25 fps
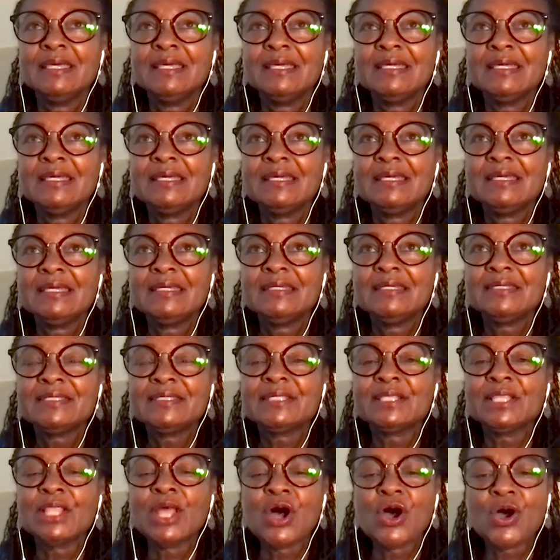it's
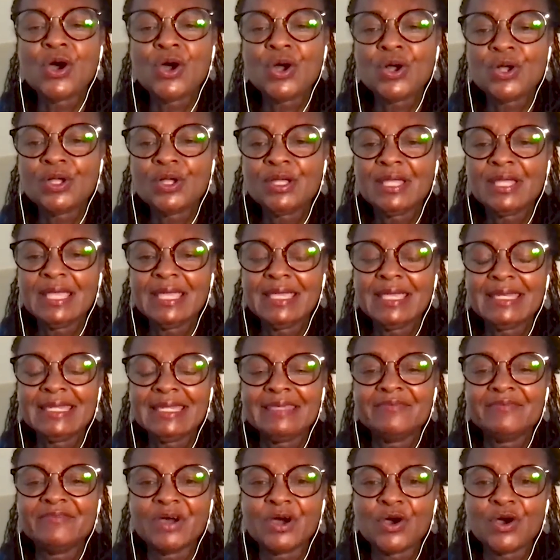long and
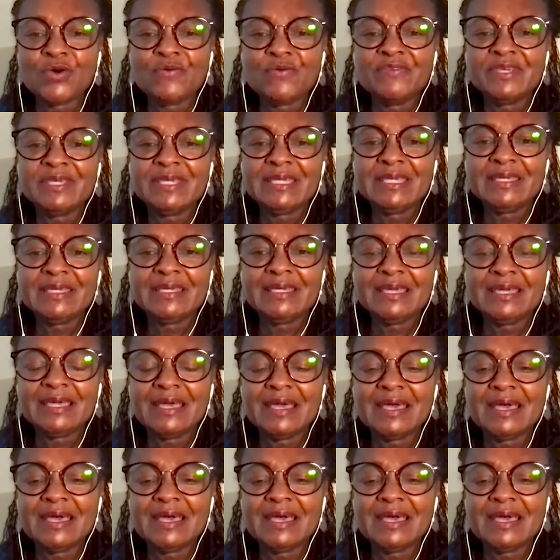evolving.